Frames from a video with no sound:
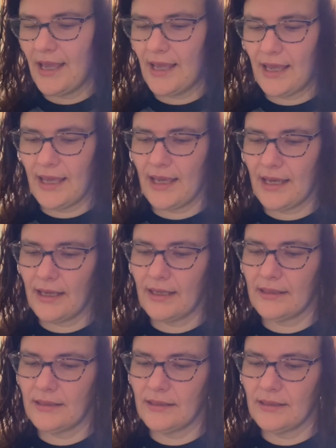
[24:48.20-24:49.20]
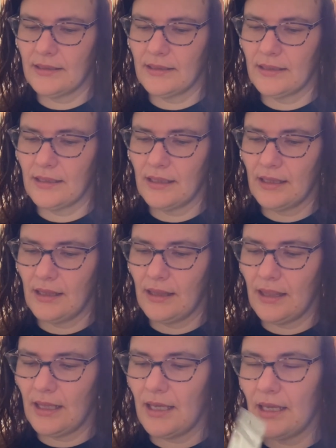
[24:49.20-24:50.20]
And
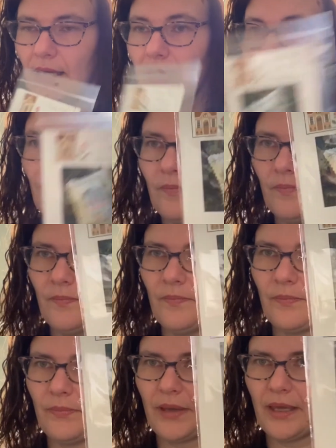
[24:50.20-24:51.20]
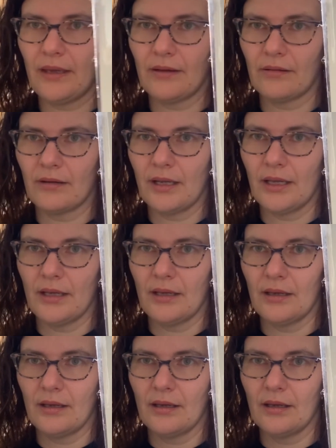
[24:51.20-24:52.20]
the bakery.
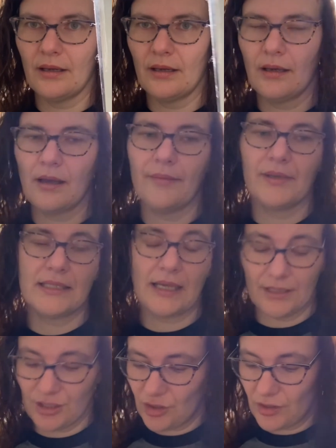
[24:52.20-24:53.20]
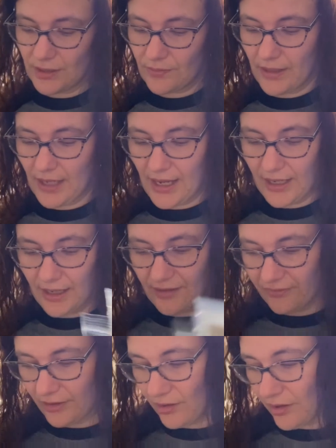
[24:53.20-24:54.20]
I'm excited to do this one. I gotta
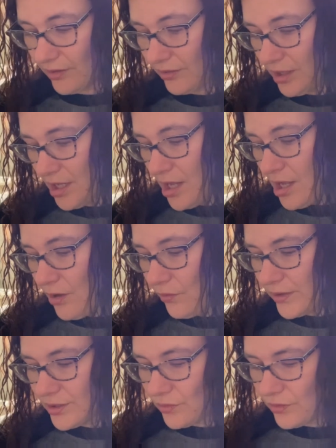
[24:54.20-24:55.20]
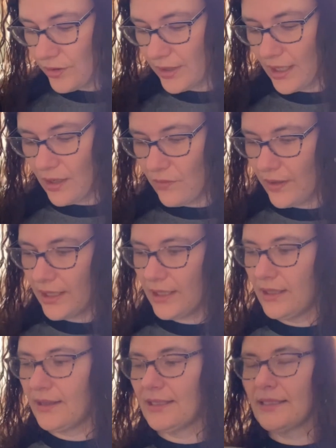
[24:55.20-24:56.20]
figure out which order they go in.
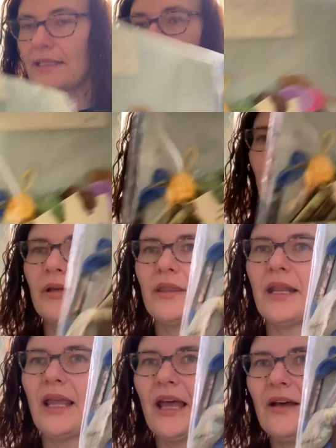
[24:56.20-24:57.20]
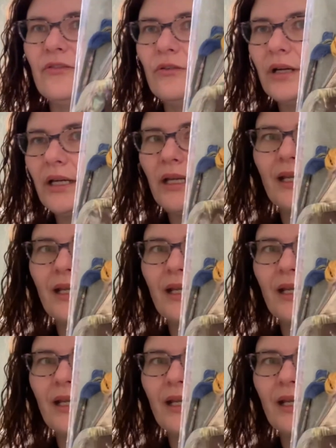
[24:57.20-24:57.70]
This is the fabric that I have for it.